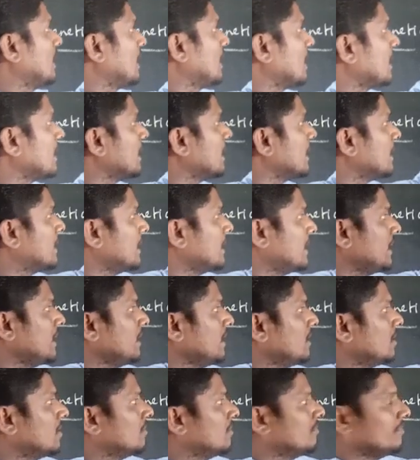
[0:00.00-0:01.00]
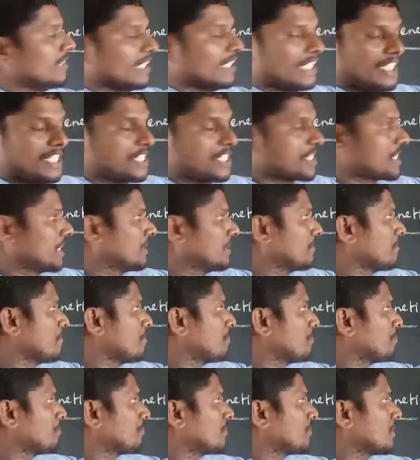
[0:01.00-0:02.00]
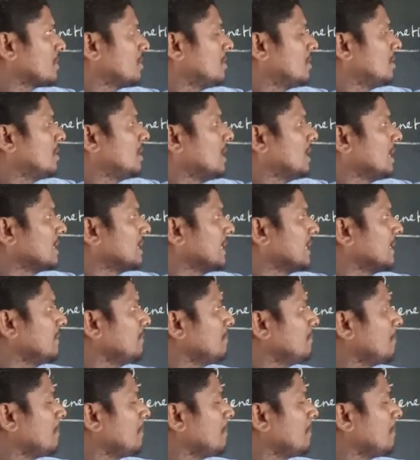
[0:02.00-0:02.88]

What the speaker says: heredity, variation, and then